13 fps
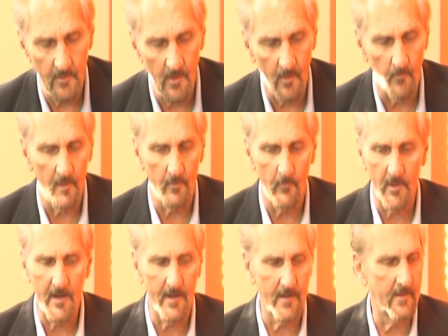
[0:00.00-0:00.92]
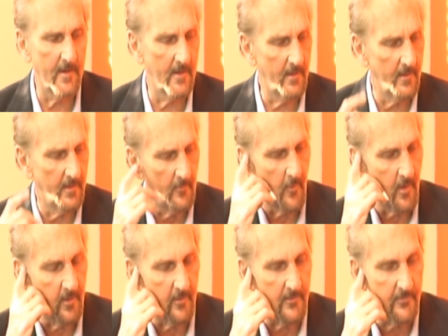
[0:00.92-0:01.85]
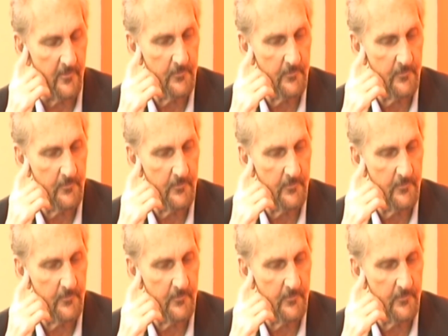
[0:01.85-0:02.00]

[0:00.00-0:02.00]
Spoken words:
No, we're kind of dead in the water at this